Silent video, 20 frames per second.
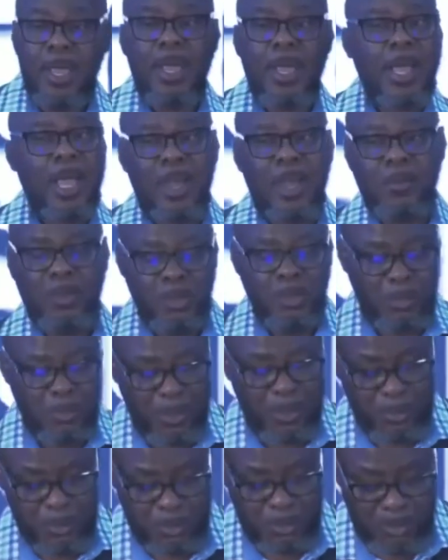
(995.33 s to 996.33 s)
I will not be
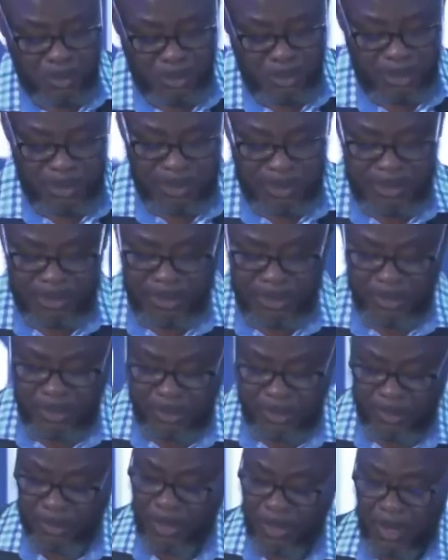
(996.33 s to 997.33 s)
able to read it, you
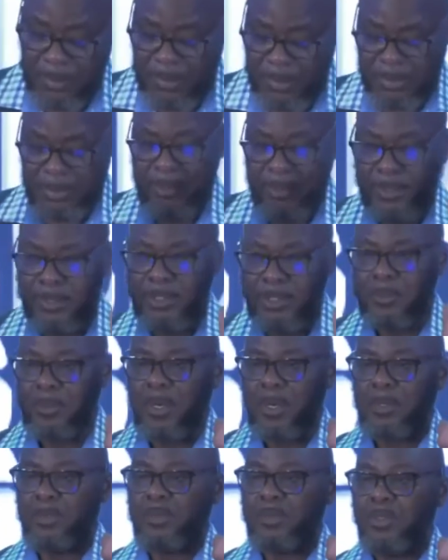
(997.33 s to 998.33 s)
know. I mean, it's
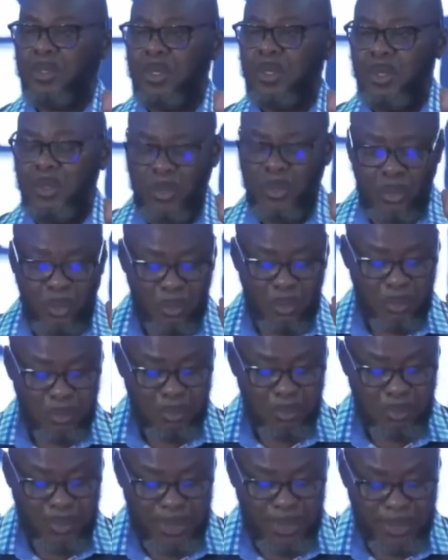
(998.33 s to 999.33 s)
about, you know,
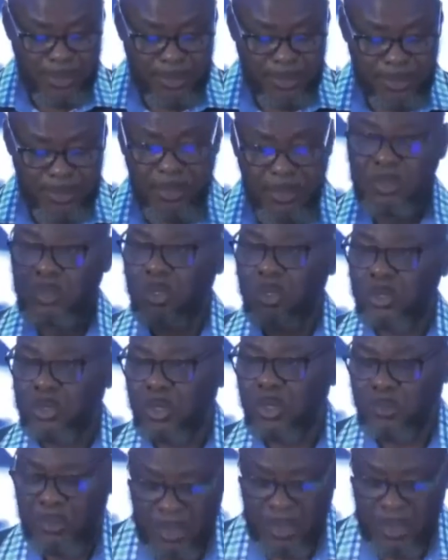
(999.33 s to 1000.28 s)
being the salt of the